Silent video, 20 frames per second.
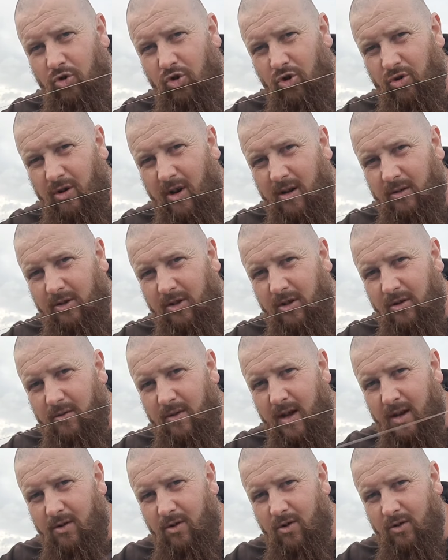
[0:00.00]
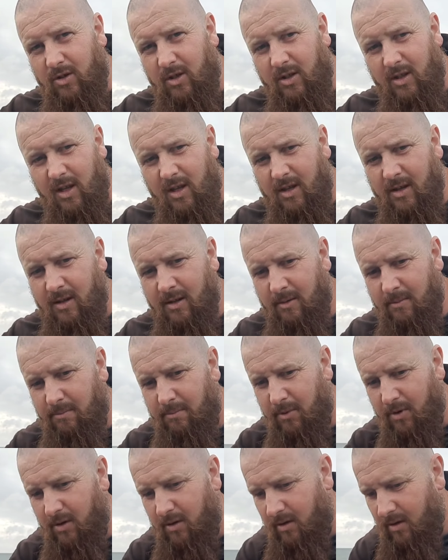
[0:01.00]
show you how to do that, not today,
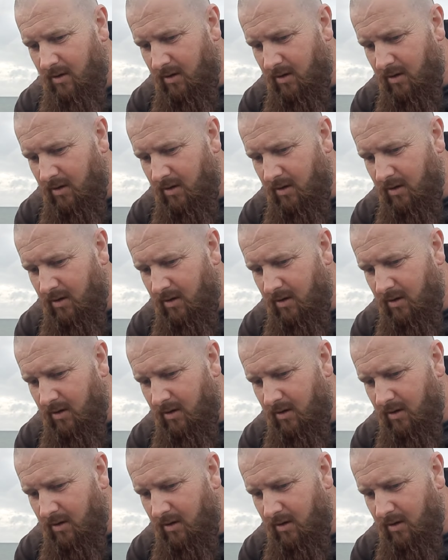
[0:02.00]
but